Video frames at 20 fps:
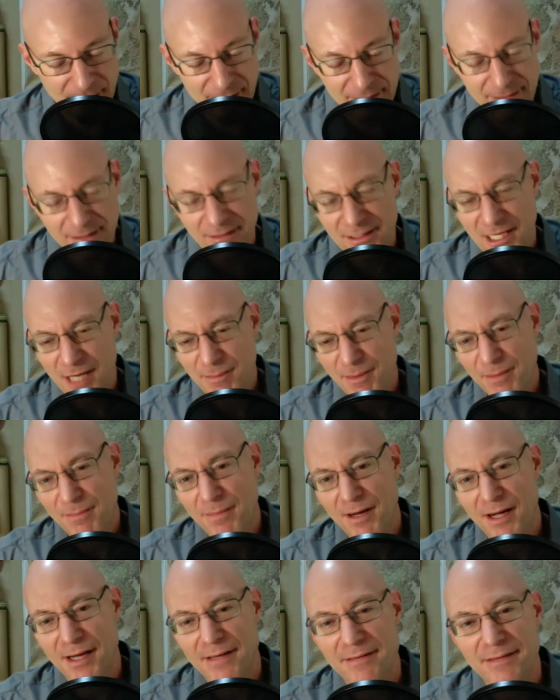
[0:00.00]
Now keep in
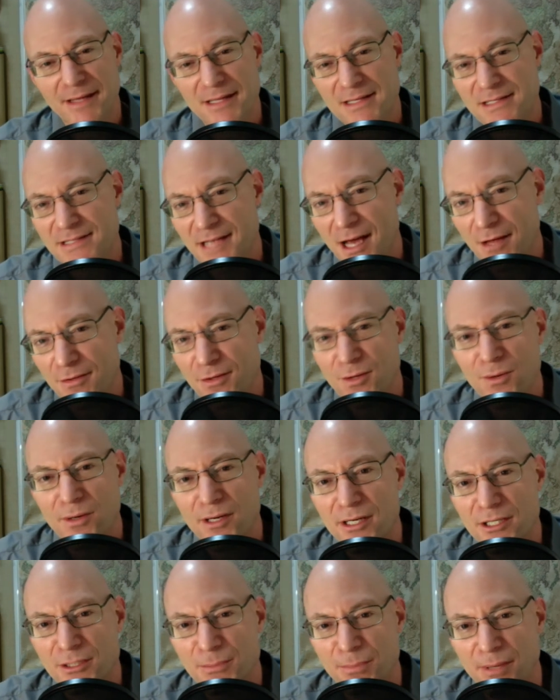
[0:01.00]
mind that South
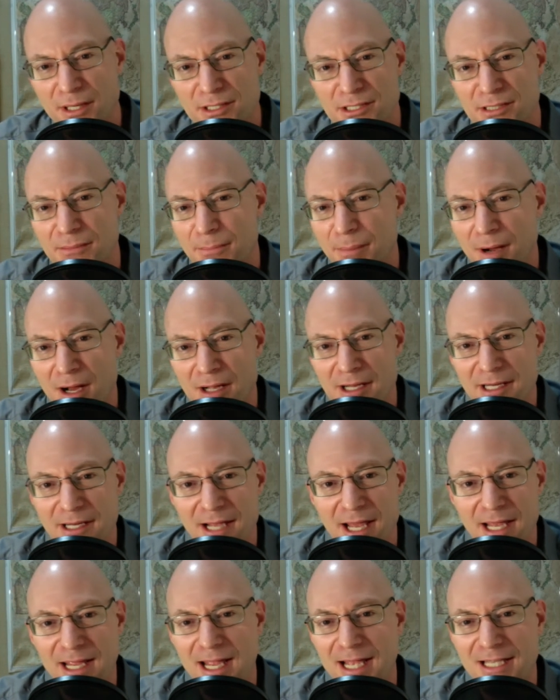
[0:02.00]
Korea's President Park
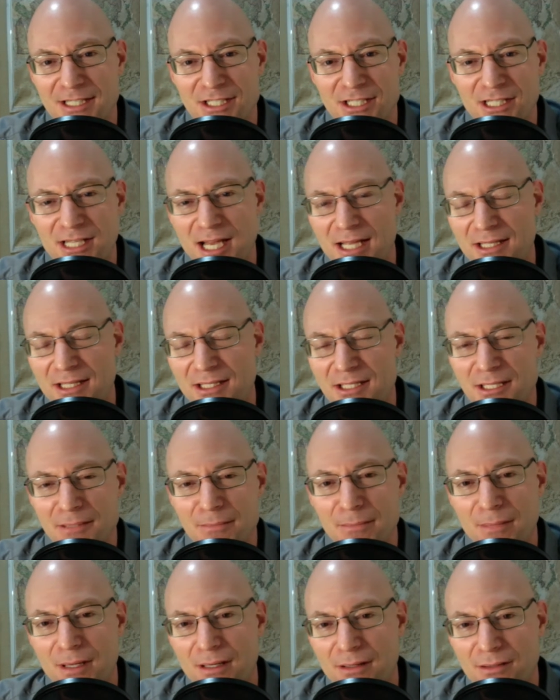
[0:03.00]
Geun-hye has yet to
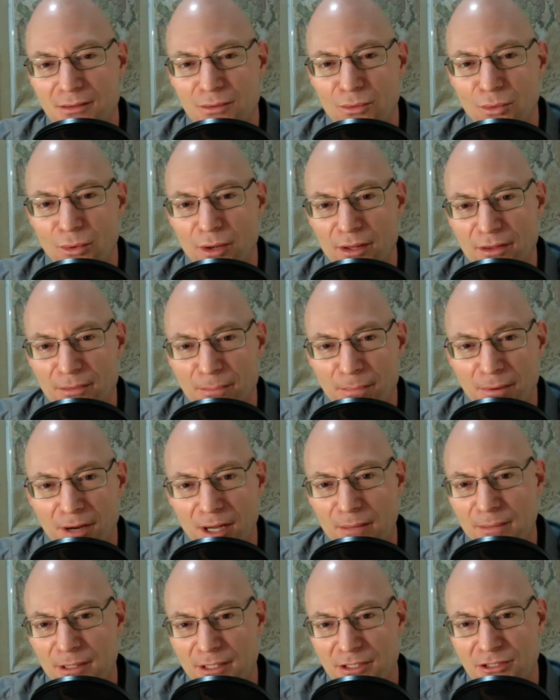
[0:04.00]
meet with
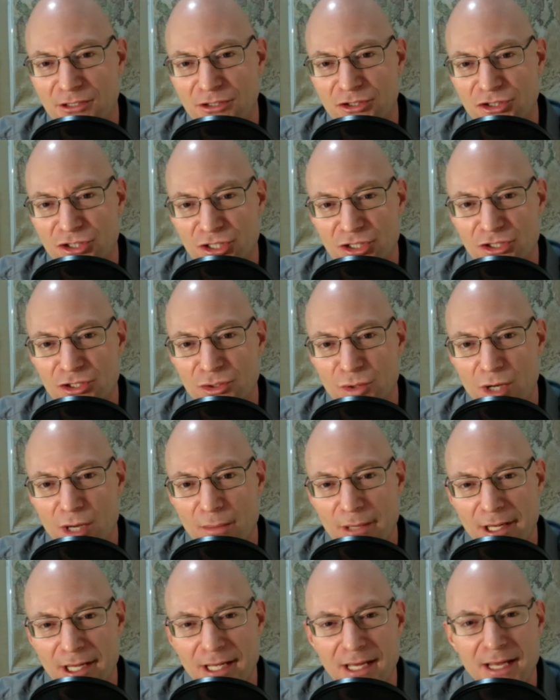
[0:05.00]
Prime Minister Shinzo
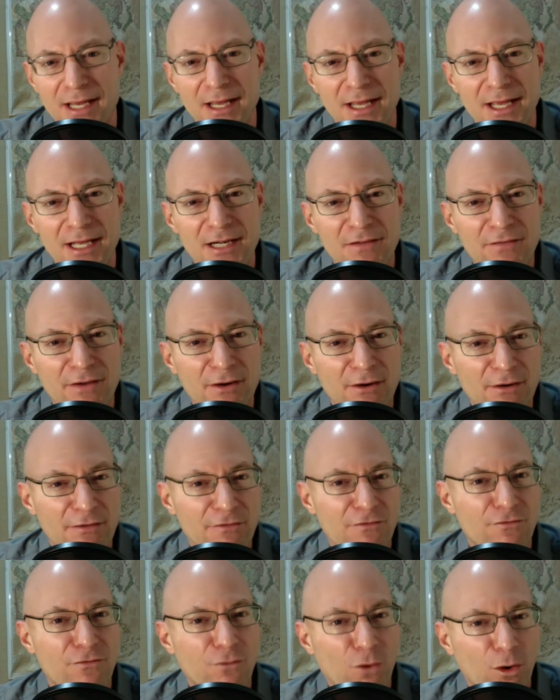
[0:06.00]
Abe in a very
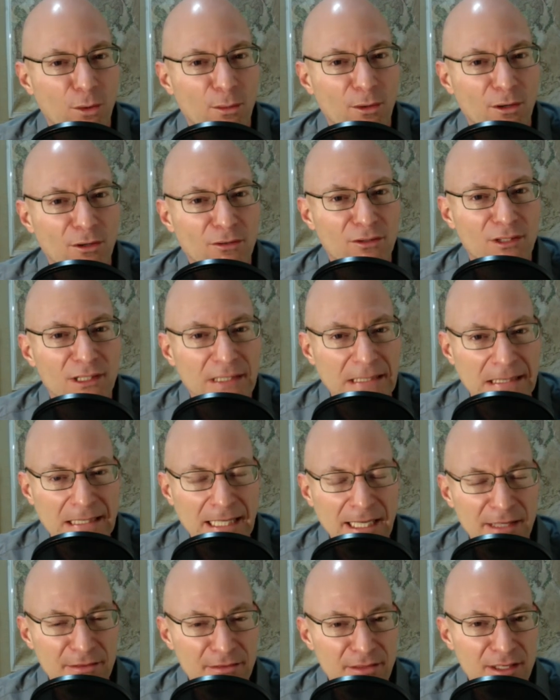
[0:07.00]
formal,
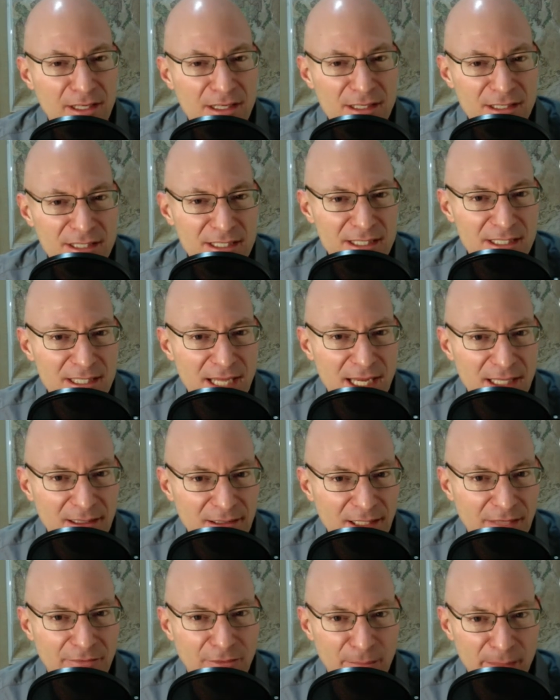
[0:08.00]
lengthy
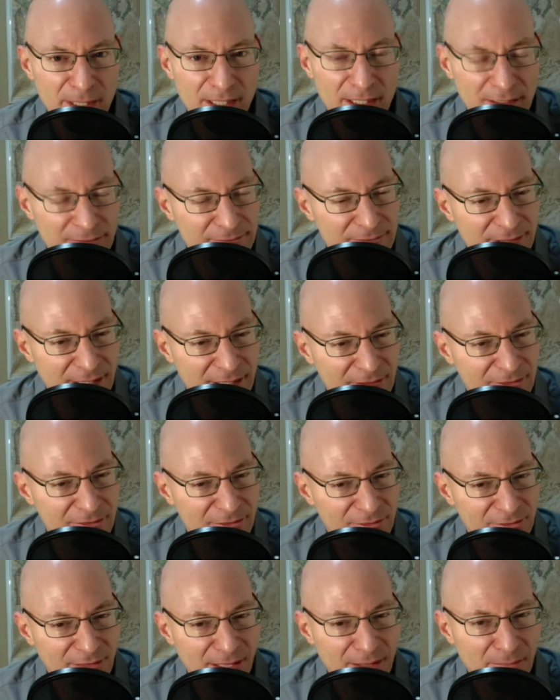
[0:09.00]
state-level meeting.
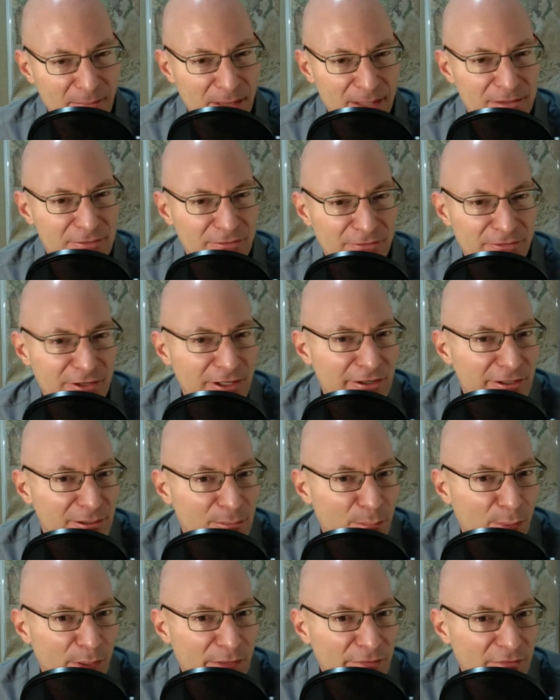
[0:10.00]
Yes, they met very
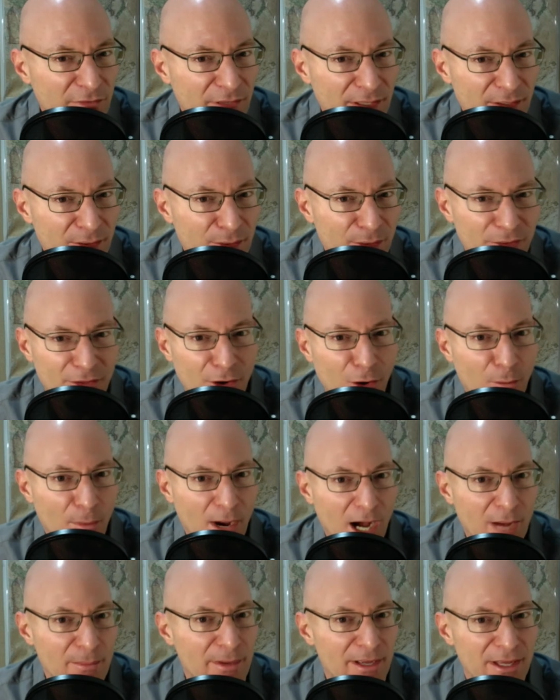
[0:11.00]
briefly with
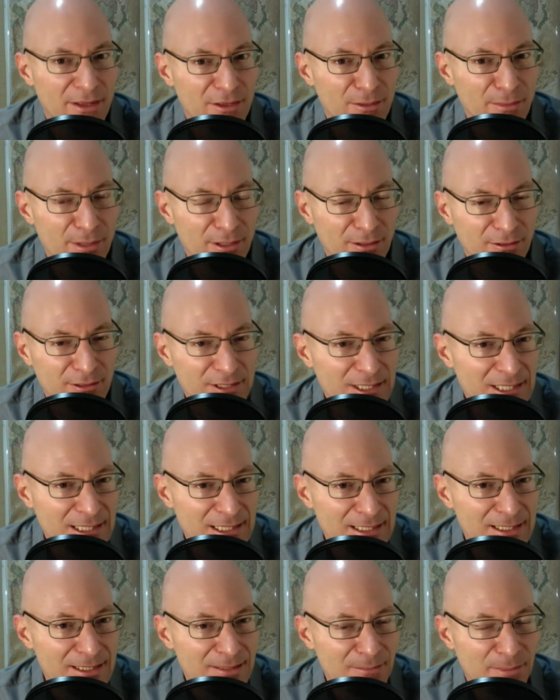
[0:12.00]
Obama in the middle,
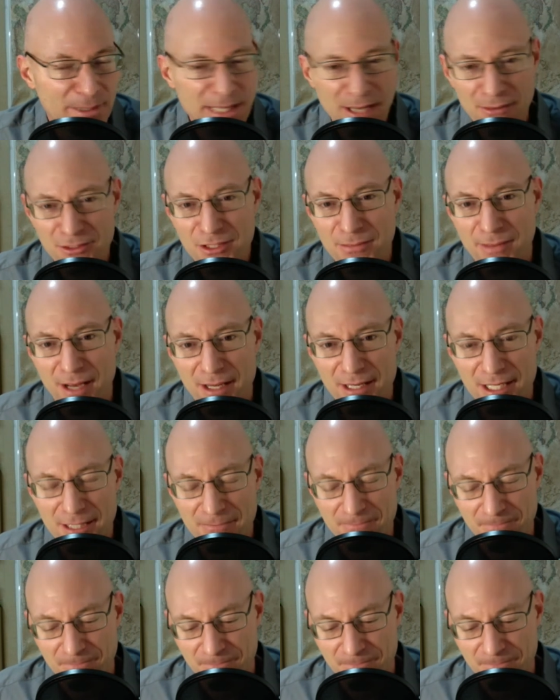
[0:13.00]
but that was about it.